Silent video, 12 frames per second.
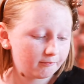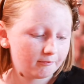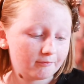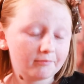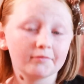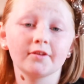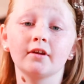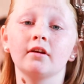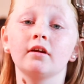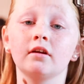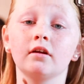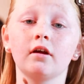that day that
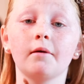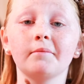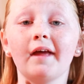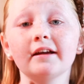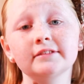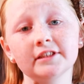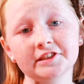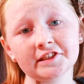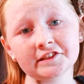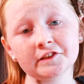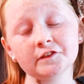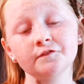Abby got sick.
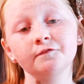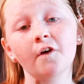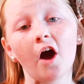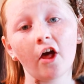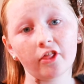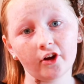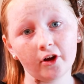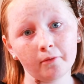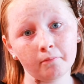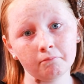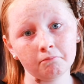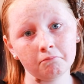The doctors
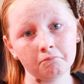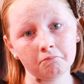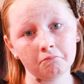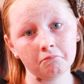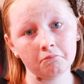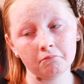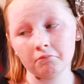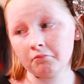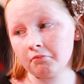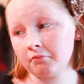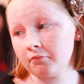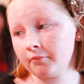thought that maybe it
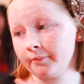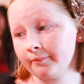was